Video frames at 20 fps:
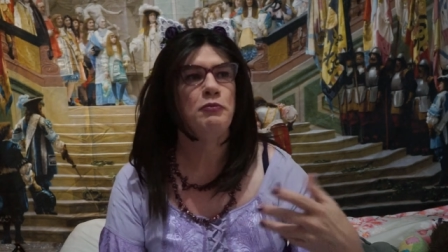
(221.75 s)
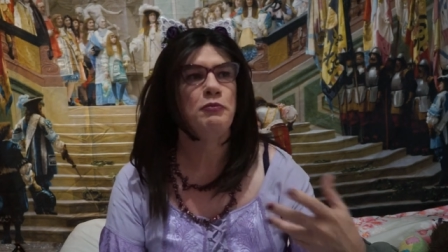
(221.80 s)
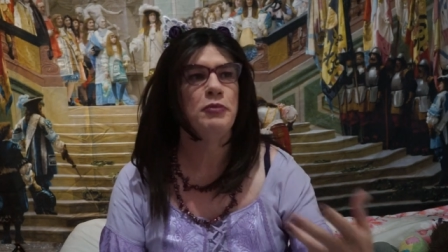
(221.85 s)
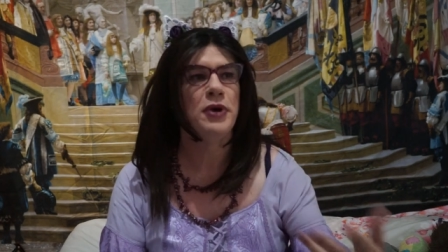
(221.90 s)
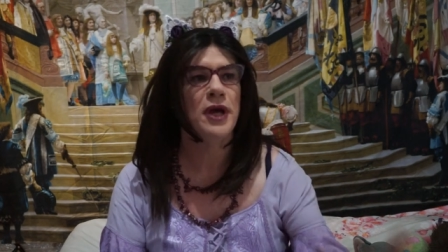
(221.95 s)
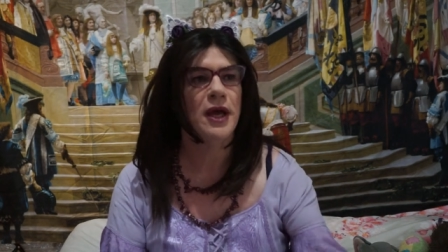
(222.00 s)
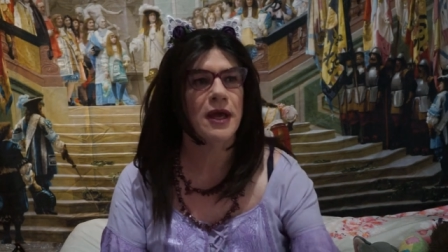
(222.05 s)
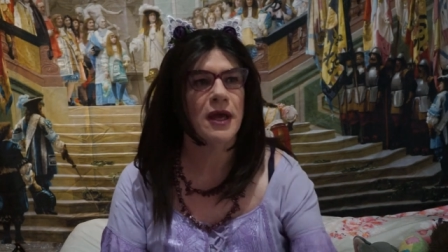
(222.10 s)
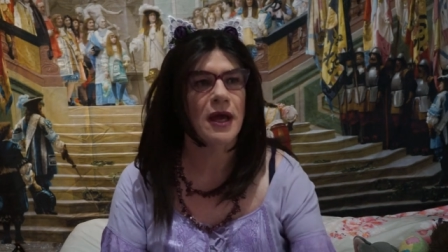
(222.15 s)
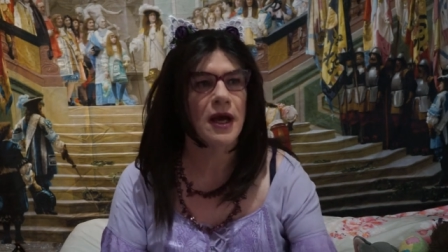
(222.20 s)

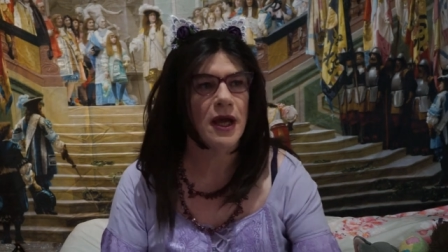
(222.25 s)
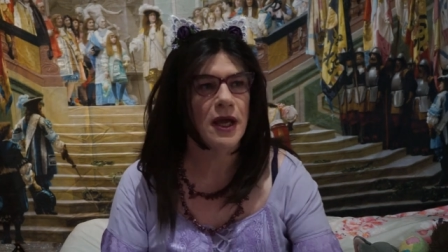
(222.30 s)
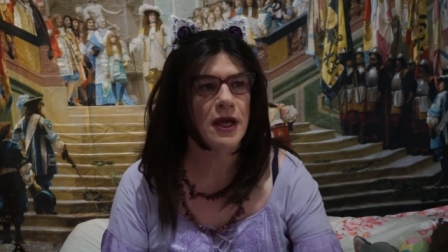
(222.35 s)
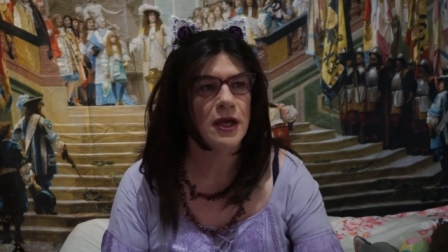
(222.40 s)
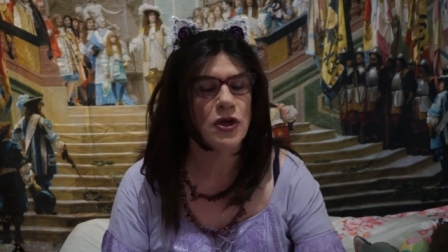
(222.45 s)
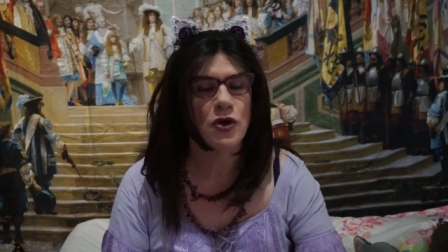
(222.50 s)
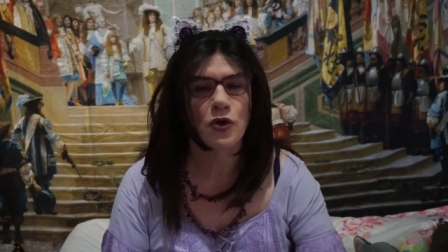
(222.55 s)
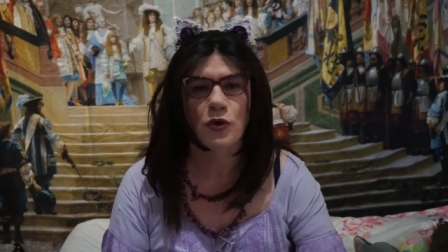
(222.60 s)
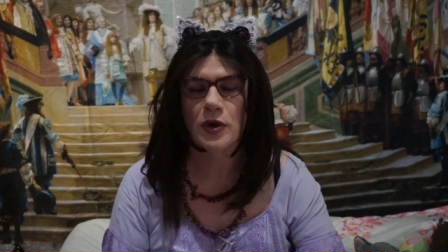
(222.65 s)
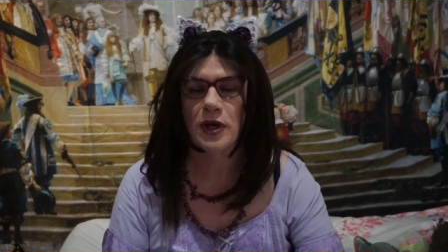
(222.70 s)
pick a
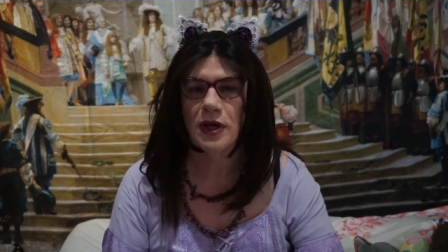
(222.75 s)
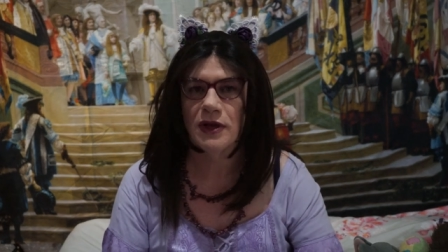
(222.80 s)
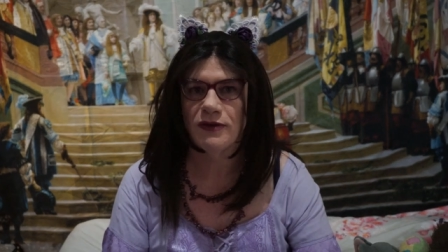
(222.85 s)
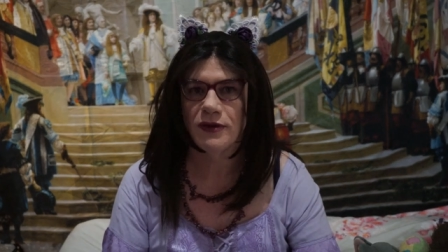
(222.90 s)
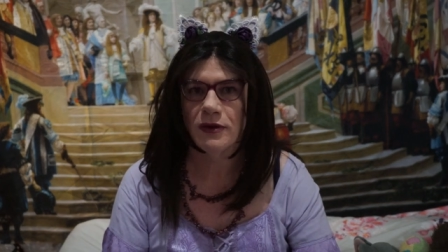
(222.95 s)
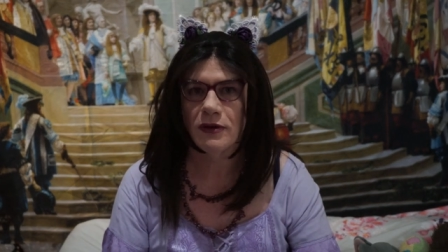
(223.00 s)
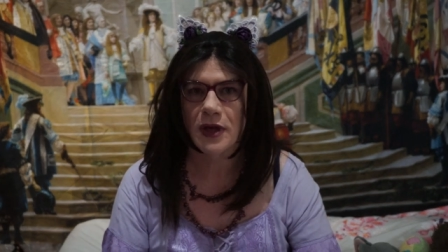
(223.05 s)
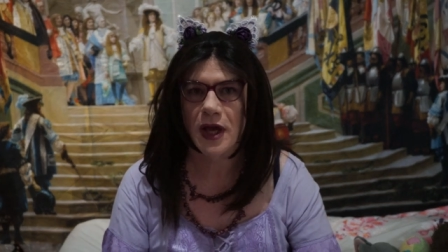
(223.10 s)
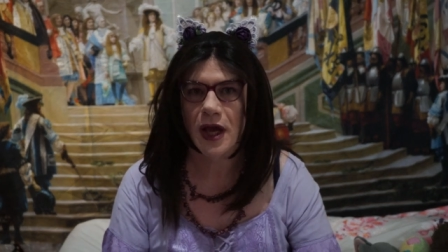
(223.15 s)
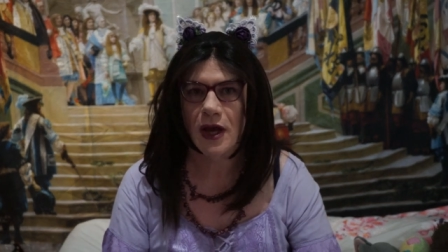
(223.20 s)
career
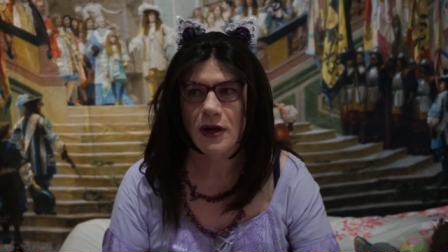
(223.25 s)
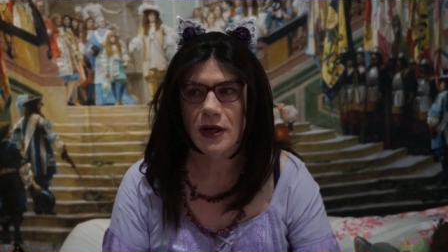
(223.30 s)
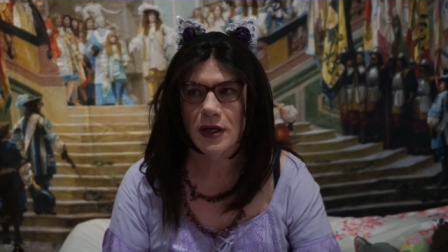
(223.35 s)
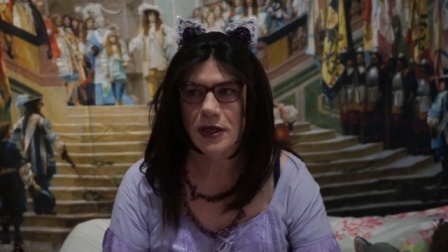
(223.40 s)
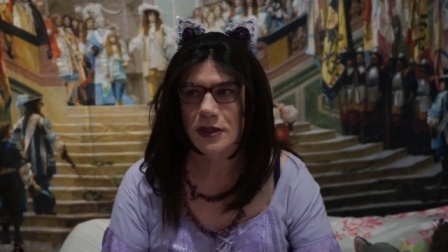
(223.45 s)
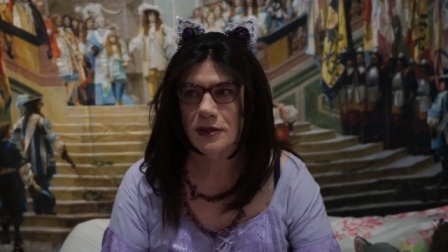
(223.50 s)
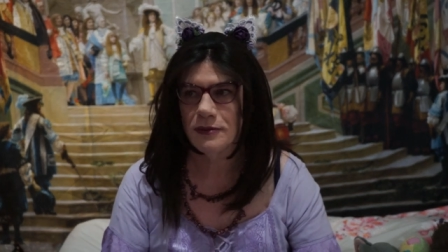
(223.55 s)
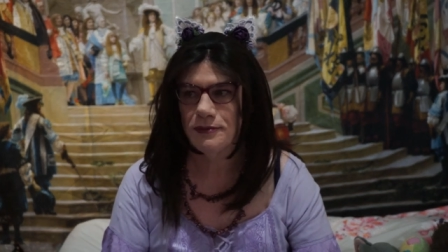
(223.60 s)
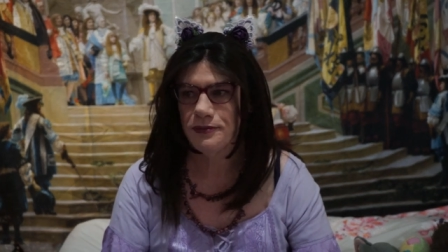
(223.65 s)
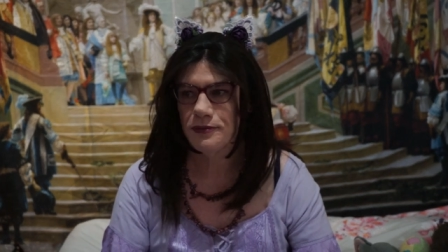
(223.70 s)
for your
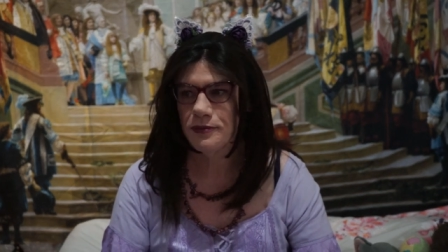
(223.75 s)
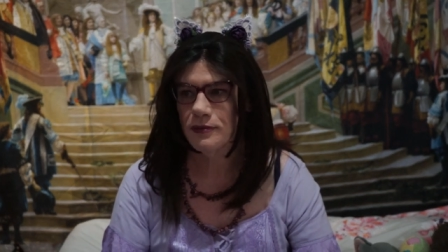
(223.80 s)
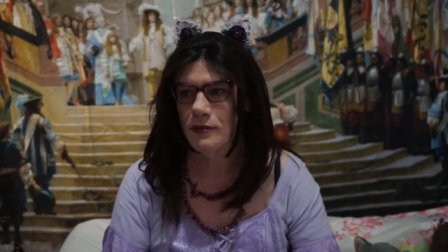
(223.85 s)
character